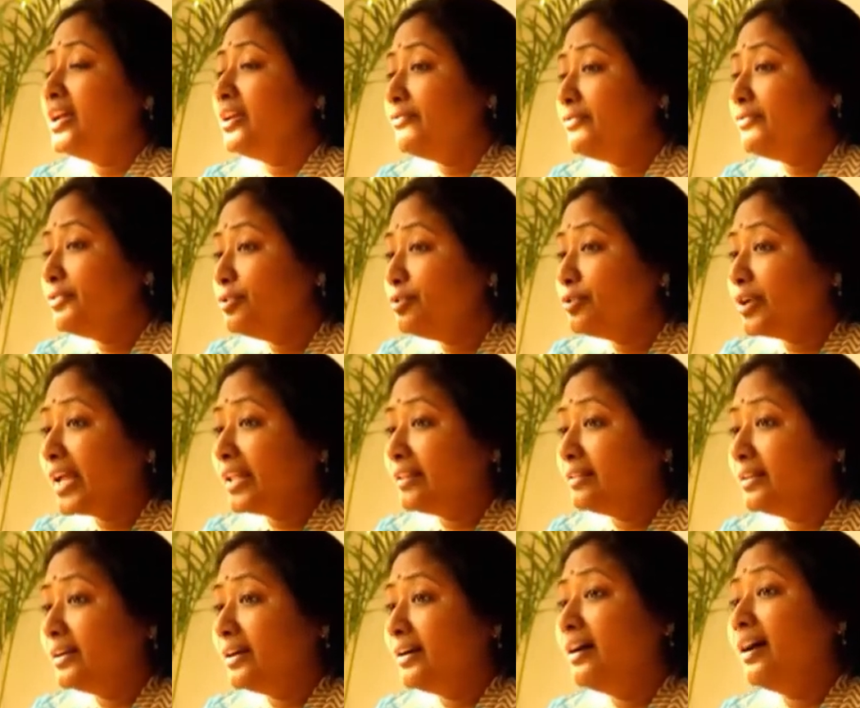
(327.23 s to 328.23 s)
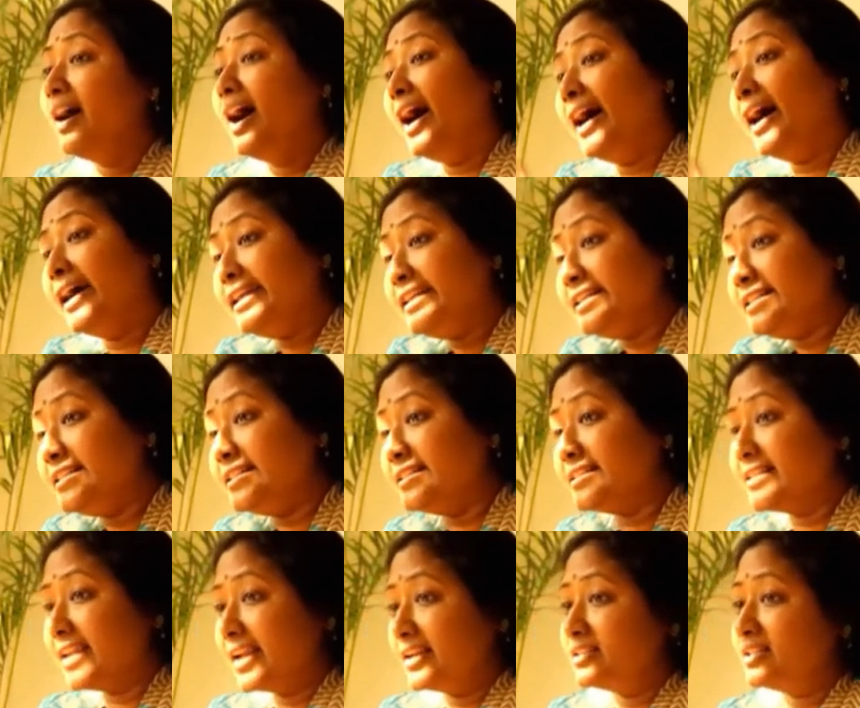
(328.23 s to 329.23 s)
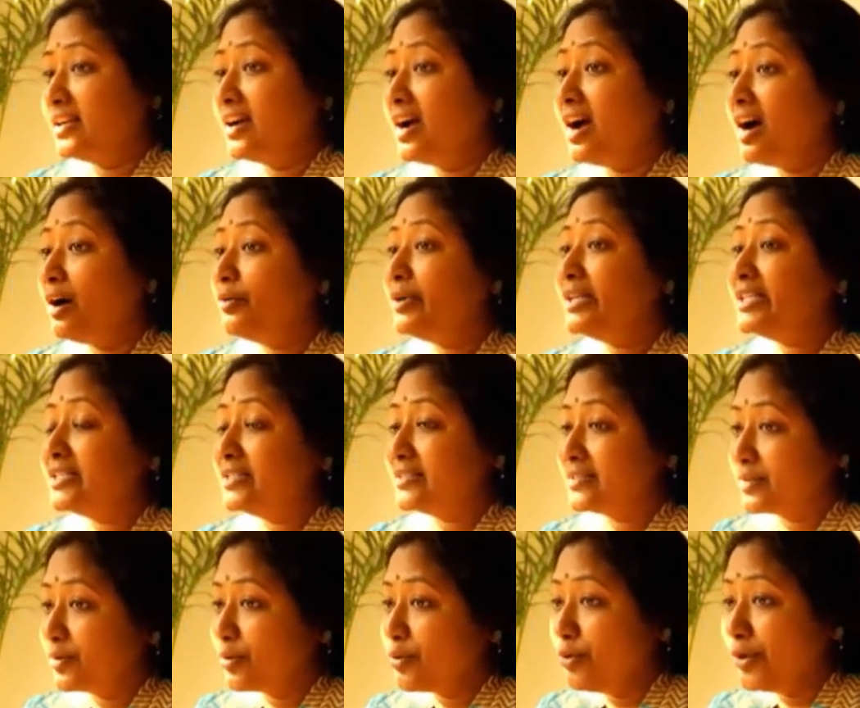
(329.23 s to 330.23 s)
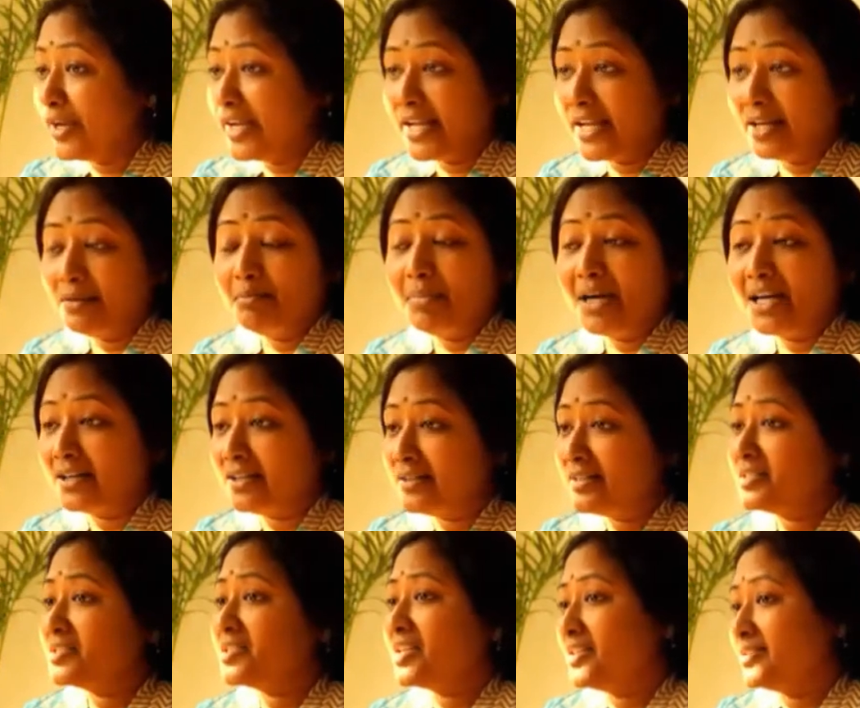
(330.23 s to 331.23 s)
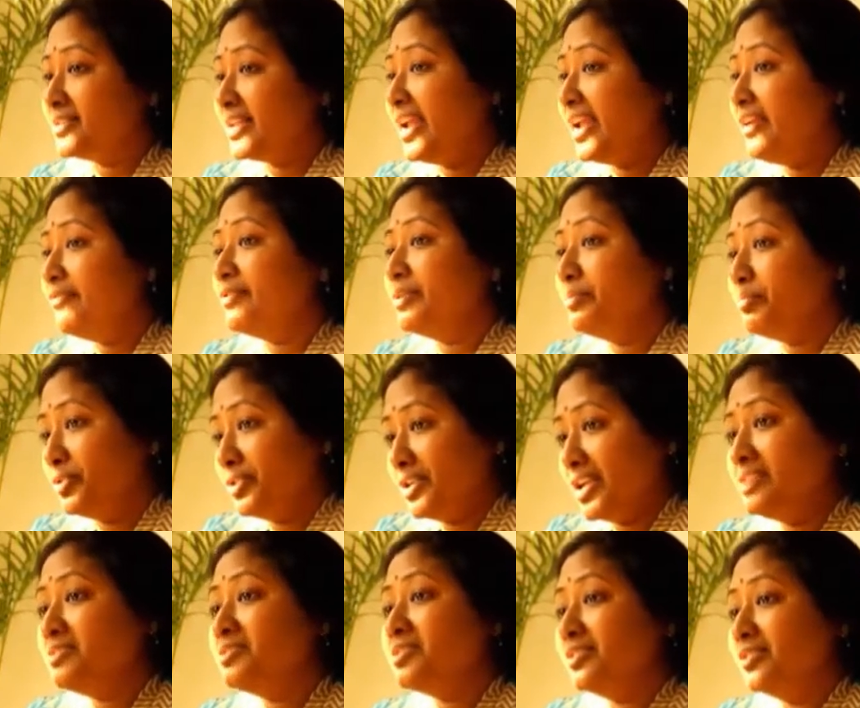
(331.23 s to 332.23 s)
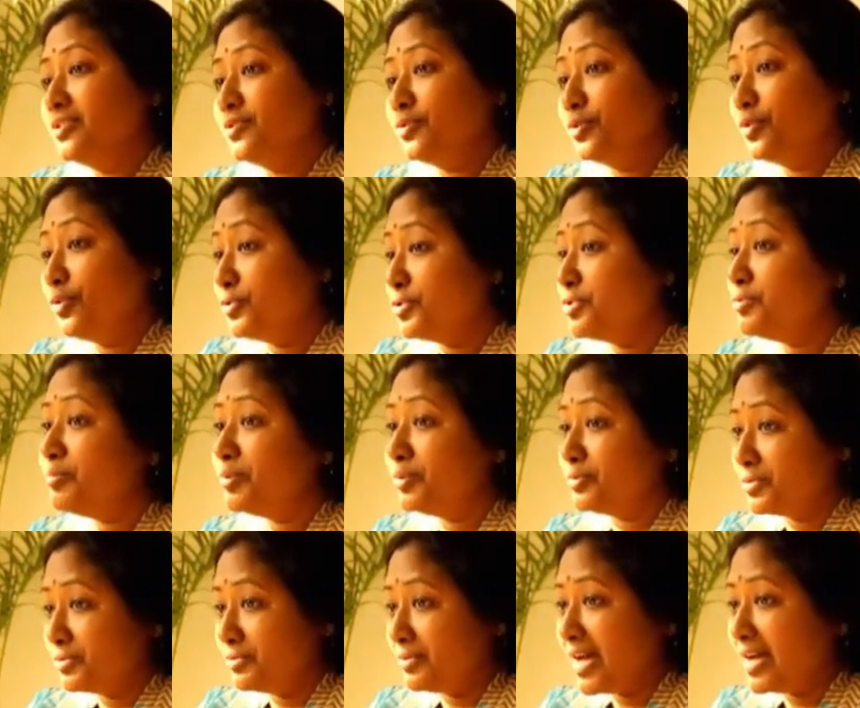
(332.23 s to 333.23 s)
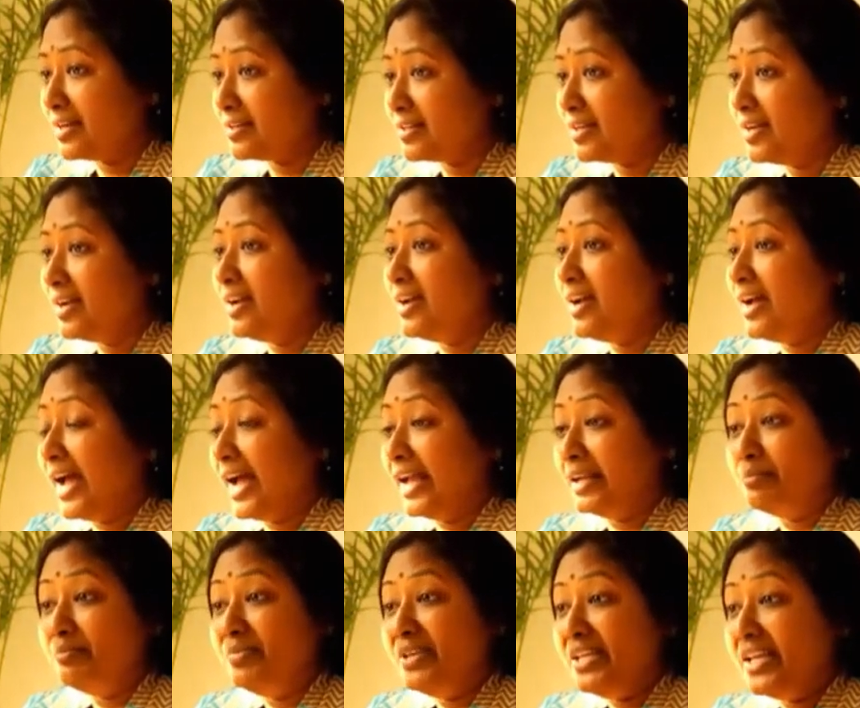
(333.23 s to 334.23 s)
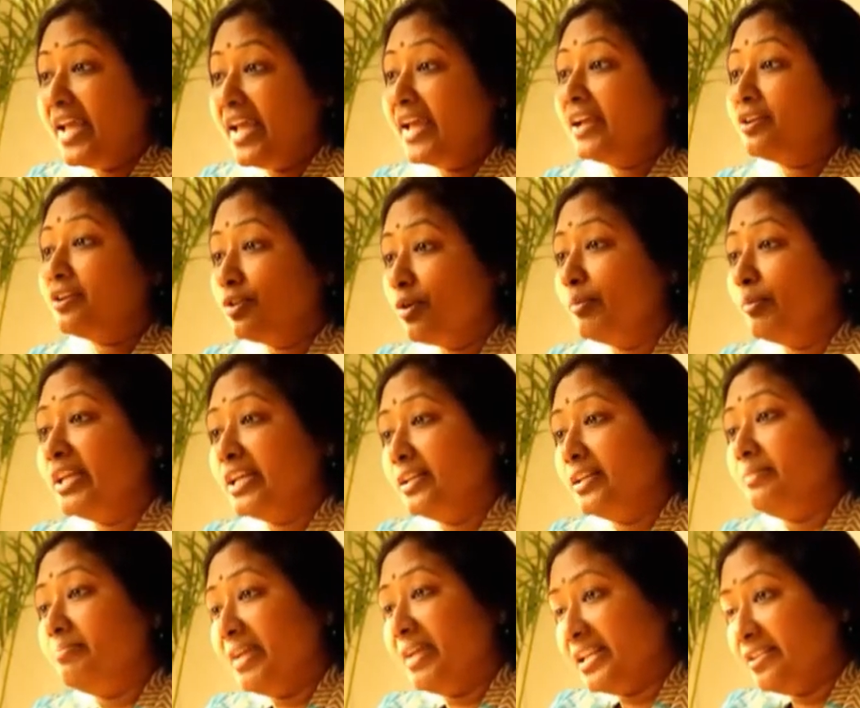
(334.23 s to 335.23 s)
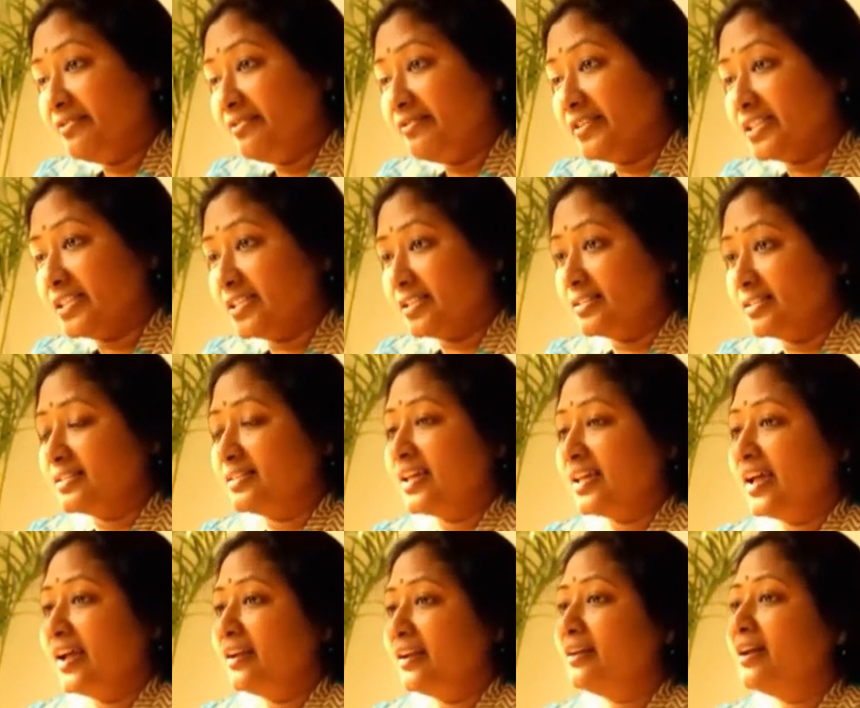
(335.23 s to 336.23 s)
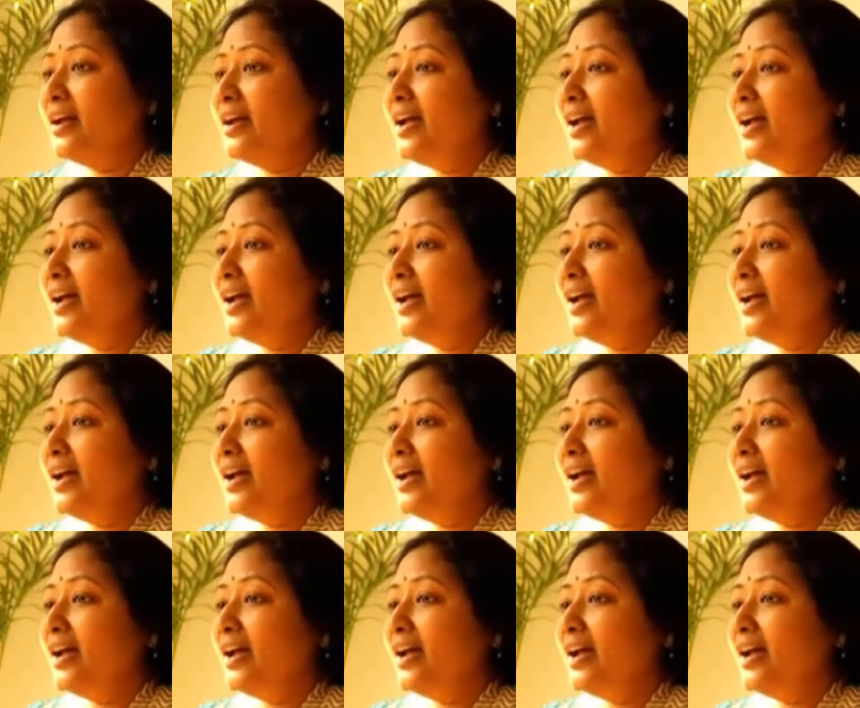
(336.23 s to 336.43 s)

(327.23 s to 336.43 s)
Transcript: if you look at the IT sector, how it is growing, and Bangladesh has every potential to contribute to that and be economically benefited there.